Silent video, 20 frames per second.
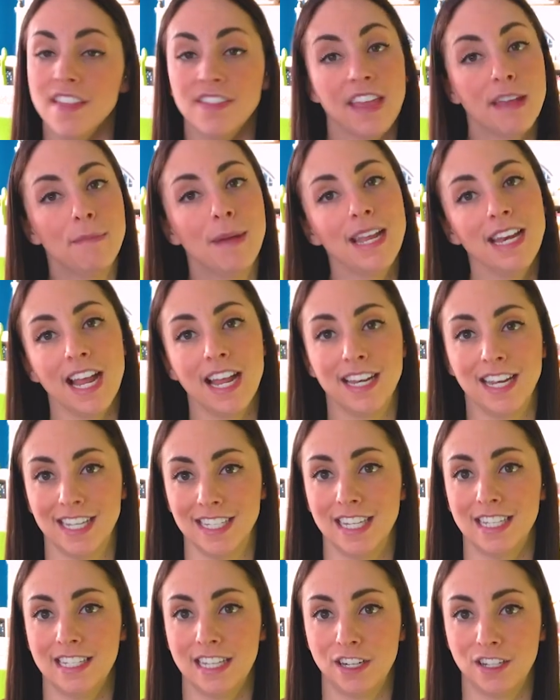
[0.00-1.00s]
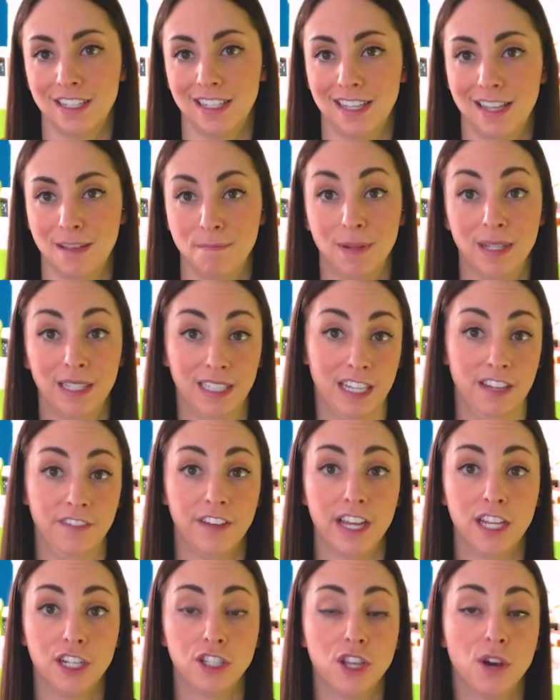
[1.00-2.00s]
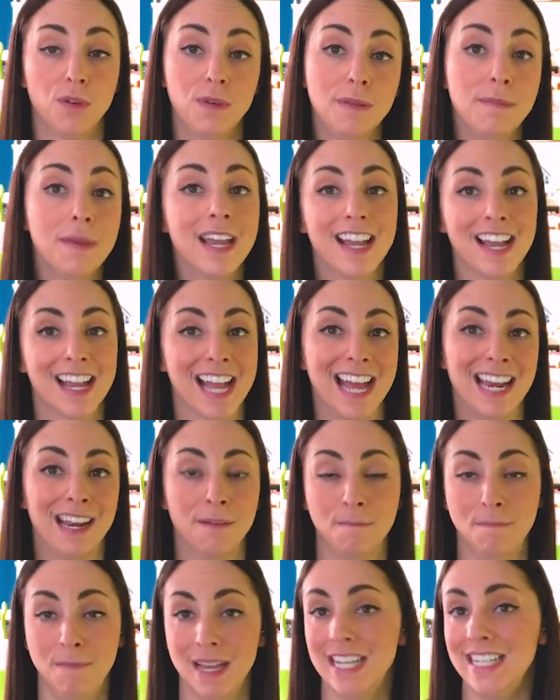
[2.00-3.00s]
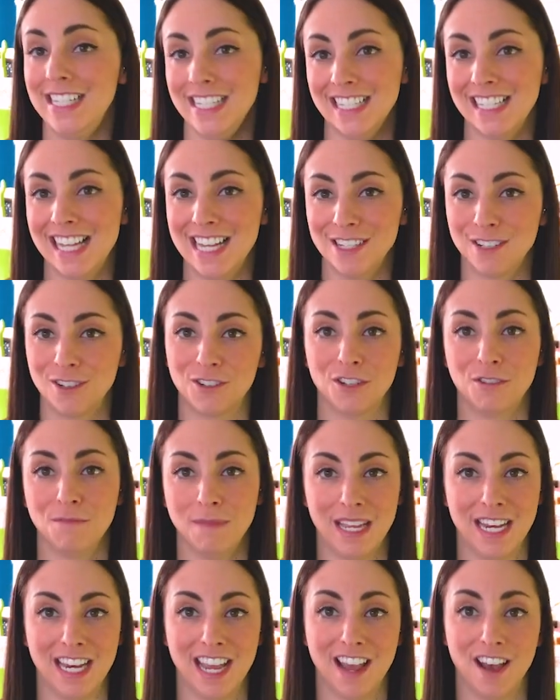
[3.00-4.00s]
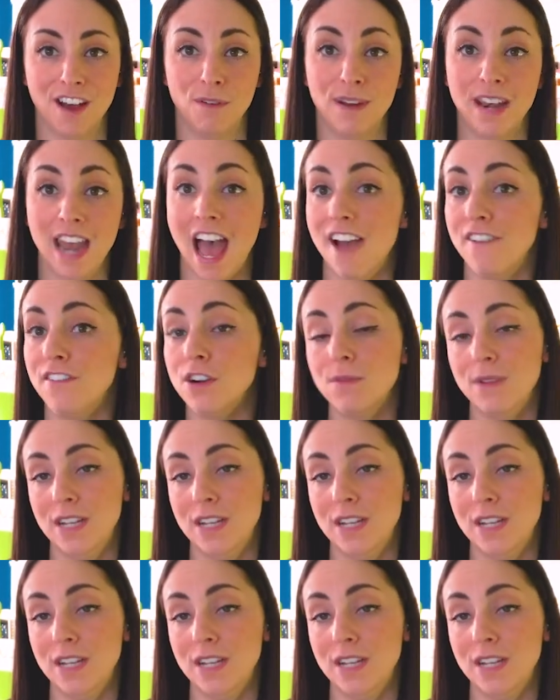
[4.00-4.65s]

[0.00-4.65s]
they might not necessarily believe it. So we make, again, a big deal on social media whenever